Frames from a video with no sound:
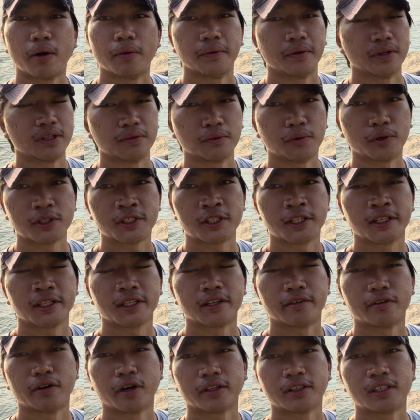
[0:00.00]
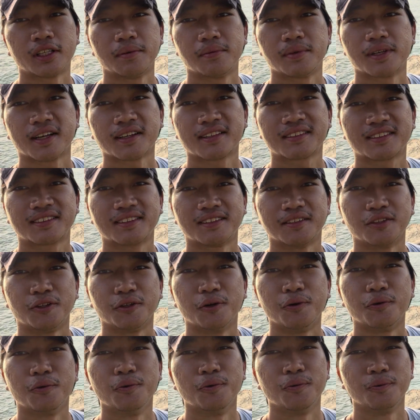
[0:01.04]
We were watching the rod tip just, you
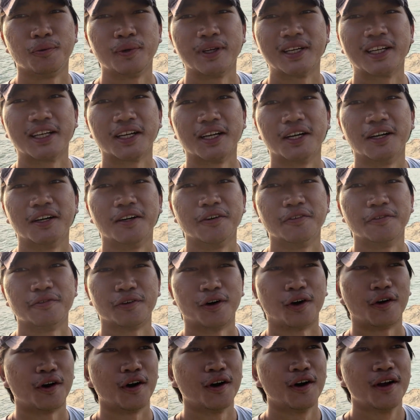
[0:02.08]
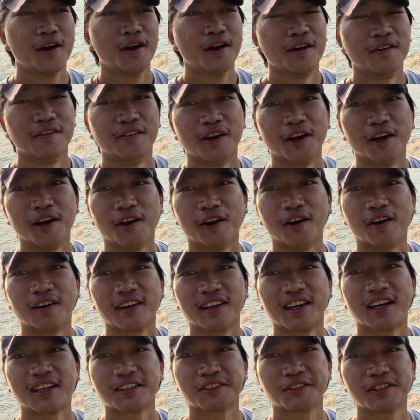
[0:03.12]
know, wiggle for very long.
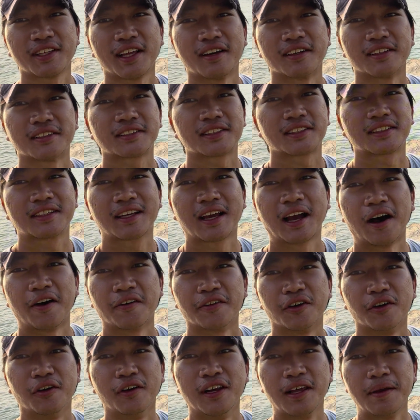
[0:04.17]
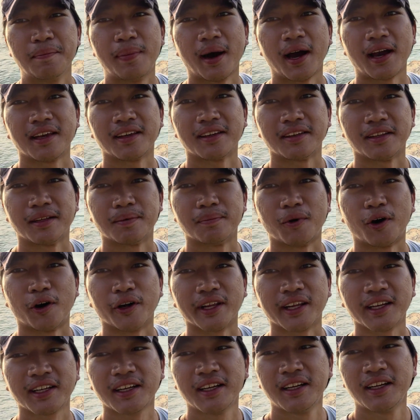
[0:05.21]
Yeah, so that was kind of the only bite in the
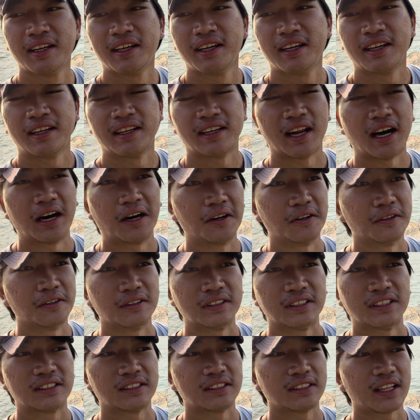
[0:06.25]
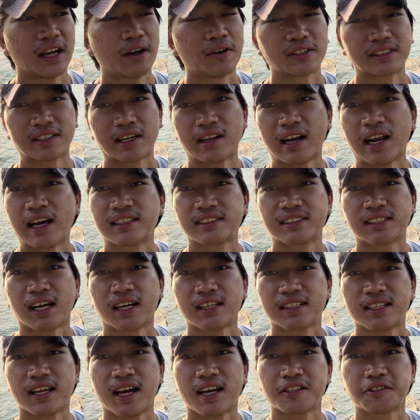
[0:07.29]
morning. Now that was our last
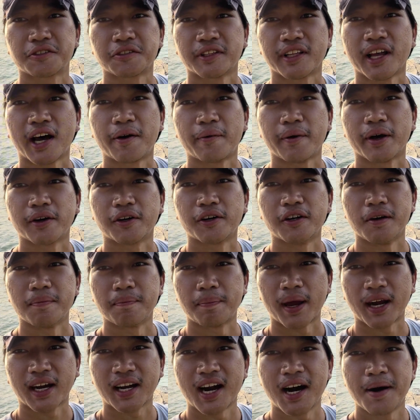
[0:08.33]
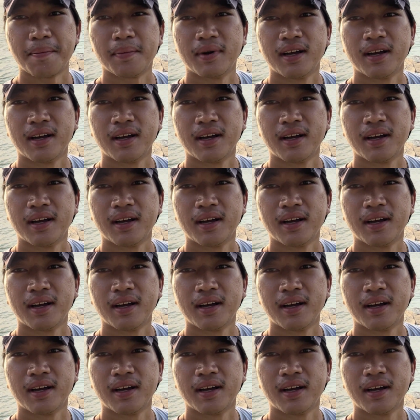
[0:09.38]
cast lah, so now we're going to pack up.